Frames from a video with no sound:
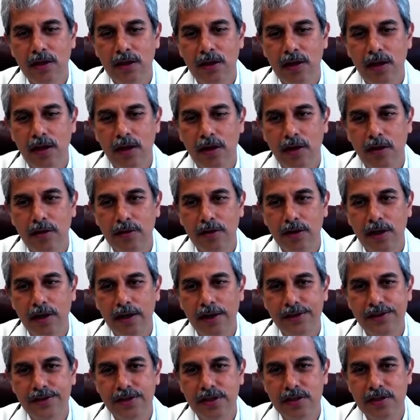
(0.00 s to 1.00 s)
The
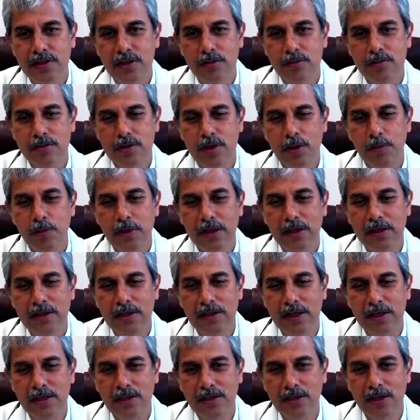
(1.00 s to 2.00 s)
health systems are being
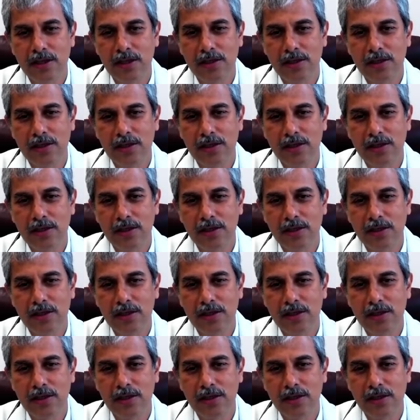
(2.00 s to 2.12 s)
tested.